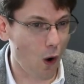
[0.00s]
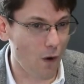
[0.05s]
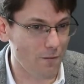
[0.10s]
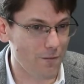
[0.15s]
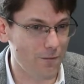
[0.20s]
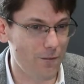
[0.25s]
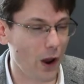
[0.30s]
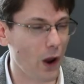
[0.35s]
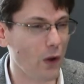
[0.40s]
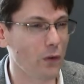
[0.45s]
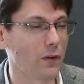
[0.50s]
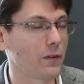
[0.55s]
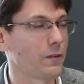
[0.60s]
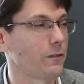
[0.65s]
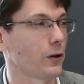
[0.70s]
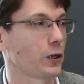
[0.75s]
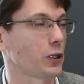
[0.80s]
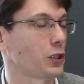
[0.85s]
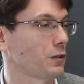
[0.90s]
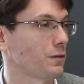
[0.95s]
very,
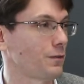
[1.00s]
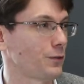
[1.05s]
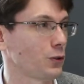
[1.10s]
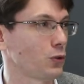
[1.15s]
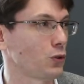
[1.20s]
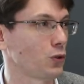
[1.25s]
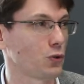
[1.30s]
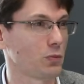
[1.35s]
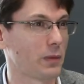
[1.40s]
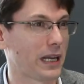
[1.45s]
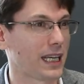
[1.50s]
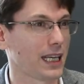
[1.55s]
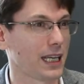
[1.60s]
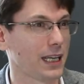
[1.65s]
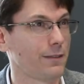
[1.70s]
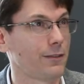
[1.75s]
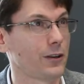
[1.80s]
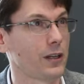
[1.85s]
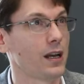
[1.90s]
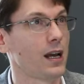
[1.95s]
very confused to make
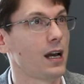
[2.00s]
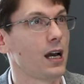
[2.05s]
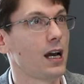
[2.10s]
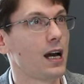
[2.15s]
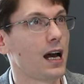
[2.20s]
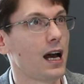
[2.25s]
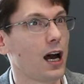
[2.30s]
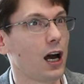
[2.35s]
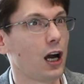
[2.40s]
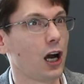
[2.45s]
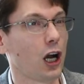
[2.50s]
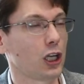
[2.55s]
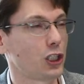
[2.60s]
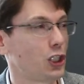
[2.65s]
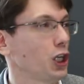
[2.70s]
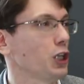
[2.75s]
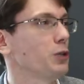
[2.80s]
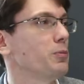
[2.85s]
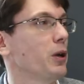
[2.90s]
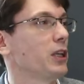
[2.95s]
even a
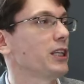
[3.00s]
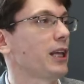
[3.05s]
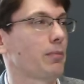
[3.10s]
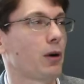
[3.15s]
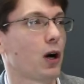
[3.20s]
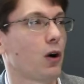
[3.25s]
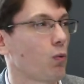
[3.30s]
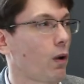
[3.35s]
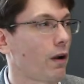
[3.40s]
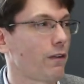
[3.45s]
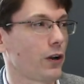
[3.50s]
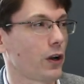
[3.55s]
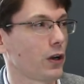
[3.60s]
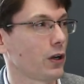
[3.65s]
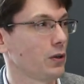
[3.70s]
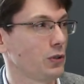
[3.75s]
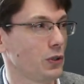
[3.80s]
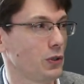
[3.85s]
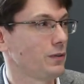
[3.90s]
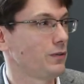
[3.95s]
judgment about
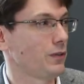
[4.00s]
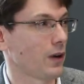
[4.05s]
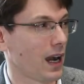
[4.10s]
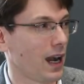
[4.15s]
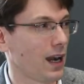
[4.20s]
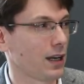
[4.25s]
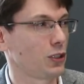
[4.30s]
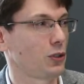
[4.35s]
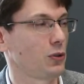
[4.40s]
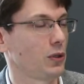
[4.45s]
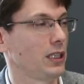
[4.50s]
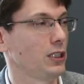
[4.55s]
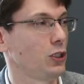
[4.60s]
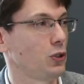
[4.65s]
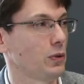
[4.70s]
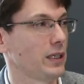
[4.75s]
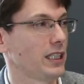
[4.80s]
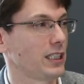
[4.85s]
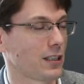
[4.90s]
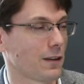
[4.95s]
whether you've actually
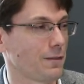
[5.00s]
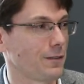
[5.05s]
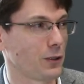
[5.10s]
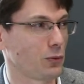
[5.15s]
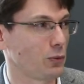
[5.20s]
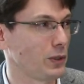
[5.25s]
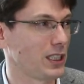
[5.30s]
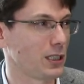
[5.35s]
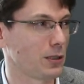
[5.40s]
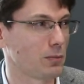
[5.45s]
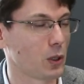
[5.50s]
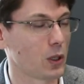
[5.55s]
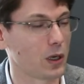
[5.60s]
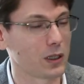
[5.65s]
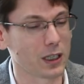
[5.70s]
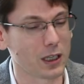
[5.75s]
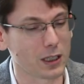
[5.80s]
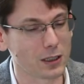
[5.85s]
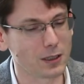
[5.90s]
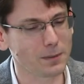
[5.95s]
doing something reasonable or
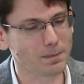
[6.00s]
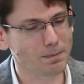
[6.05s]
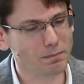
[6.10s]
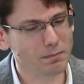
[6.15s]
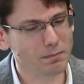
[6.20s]
not.